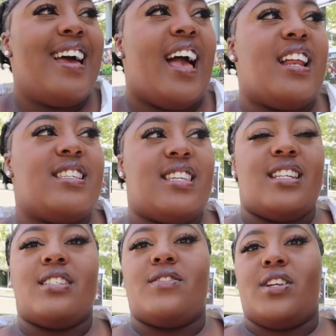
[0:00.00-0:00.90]
I just seen
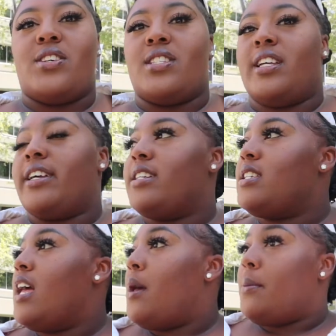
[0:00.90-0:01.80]
this video, it's hilarious.
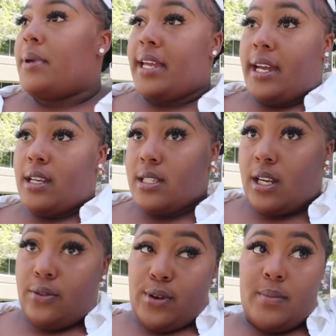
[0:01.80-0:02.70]
But yeah, it's
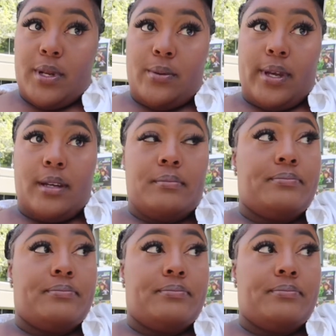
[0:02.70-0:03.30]
like a 40-minute wait.